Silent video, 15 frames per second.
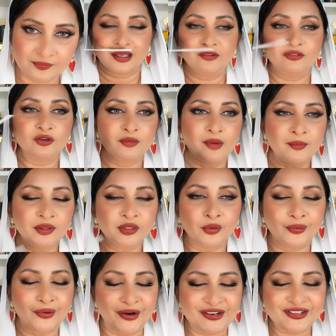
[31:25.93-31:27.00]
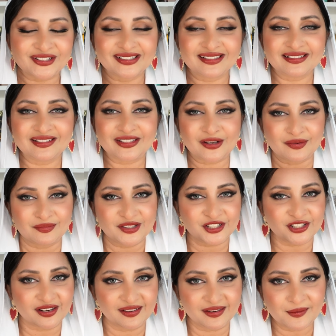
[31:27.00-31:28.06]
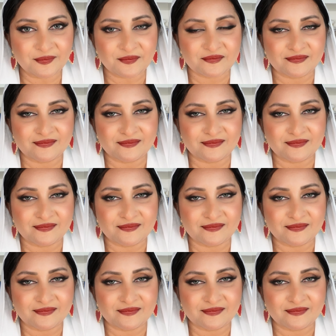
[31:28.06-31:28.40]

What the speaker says: If you remember the original Dior Miss Sherry,